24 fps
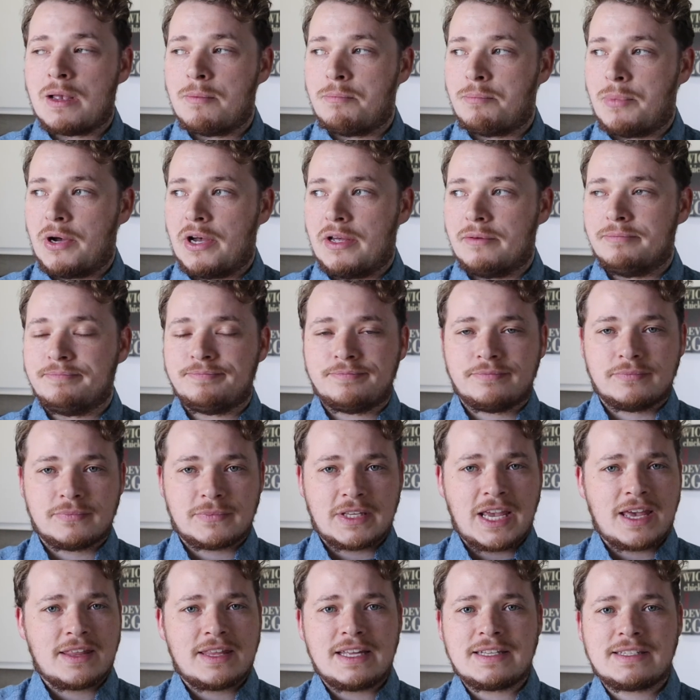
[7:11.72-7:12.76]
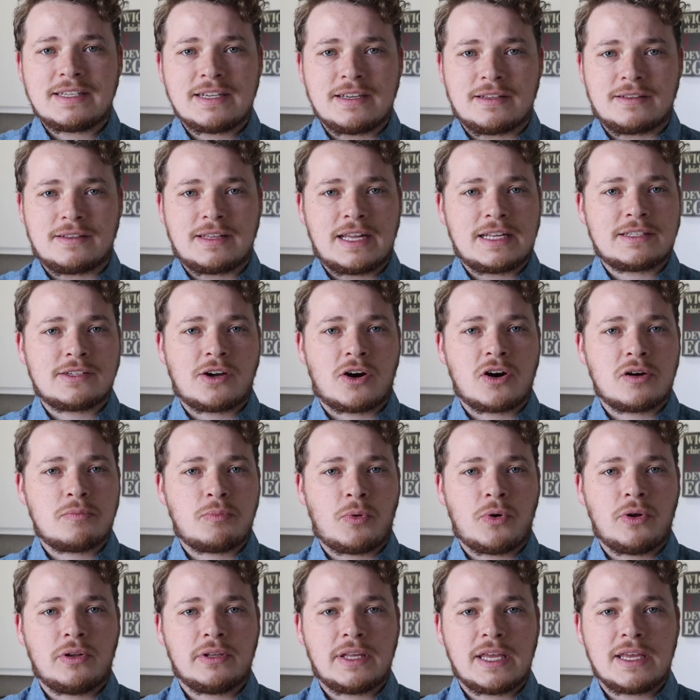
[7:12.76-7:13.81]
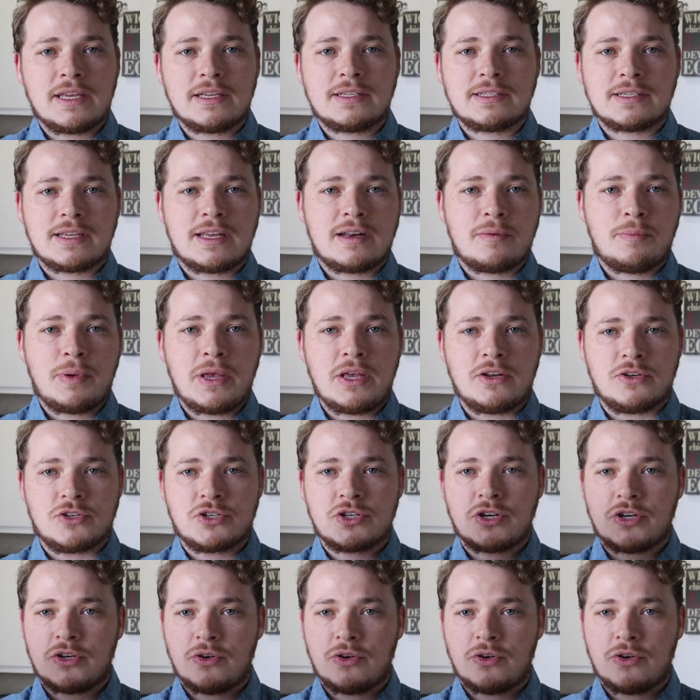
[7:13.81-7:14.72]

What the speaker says: But yeah, that's it. That's hard-boiled eggs in a pinch.